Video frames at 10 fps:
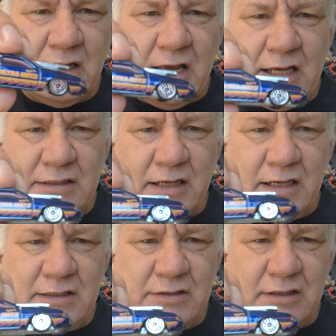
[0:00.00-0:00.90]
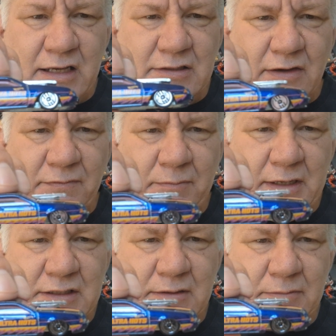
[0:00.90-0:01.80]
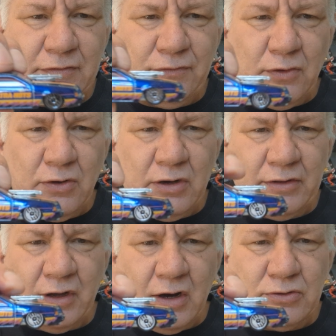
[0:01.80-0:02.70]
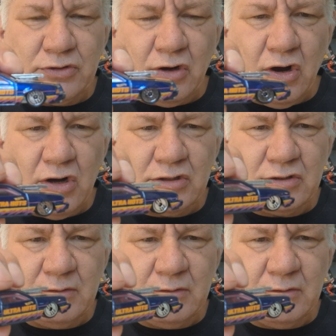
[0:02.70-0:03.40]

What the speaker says: As I've mentioned before in the Ultra Hots,